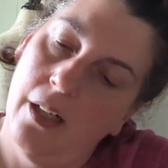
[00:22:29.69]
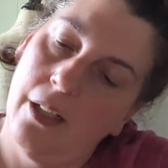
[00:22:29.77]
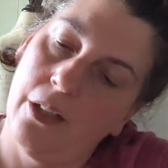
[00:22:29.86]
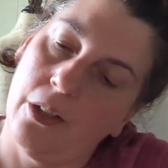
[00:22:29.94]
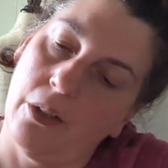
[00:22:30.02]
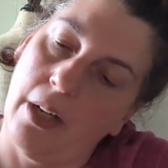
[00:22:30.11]

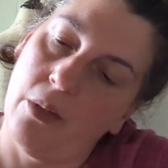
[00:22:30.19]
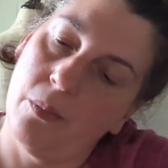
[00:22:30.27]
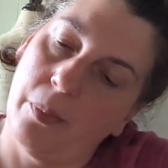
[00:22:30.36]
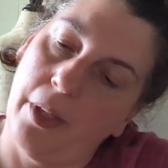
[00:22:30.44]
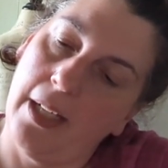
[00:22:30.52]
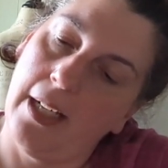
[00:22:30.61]
Her
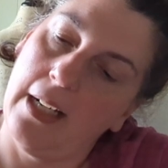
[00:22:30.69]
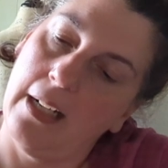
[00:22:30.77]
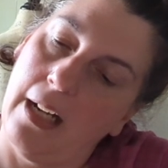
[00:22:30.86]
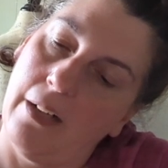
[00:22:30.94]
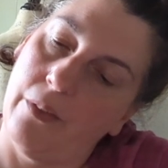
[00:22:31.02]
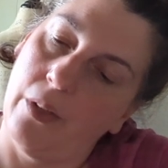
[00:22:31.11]
groundbreaking
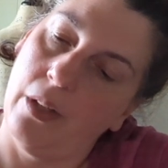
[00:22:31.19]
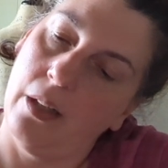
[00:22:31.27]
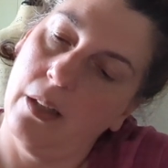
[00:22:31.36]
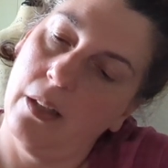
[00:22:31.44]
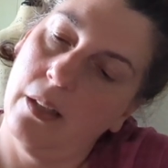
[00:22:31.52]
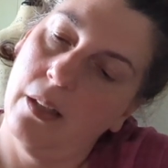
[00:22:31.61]
novel,
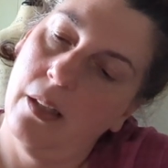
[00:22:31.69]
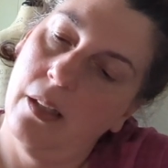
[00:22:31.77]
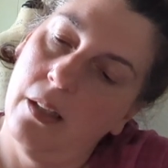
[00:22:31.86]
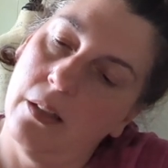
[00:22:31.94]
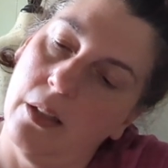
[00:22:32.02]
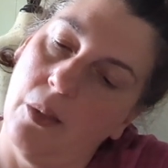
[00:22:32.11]

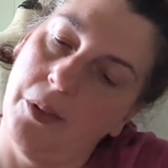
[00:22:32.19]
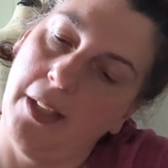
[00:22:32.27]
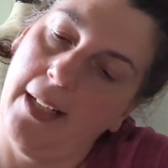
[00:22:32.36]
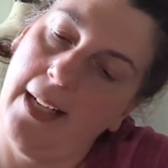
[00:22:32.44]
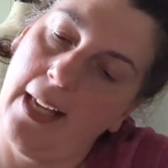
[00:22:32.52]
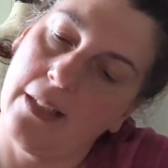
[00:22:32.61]

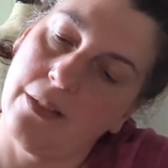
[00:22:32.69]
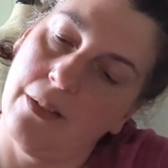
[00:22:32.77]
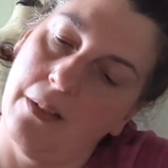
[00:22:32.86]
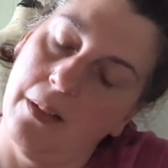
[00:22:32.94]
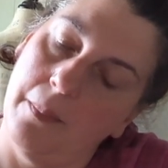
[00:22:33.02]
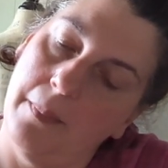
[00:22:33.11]
Lonely
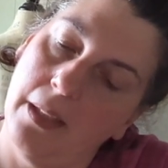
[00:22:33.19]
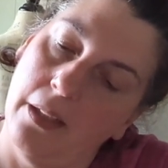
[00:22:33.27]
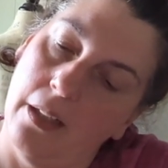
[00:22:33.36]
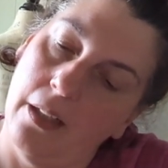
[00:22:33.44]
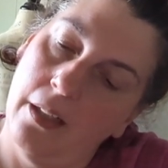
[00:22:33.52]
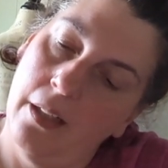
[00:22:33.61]
Castle in the
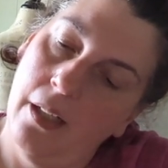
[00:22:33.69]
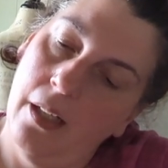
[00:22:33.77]
Mirror,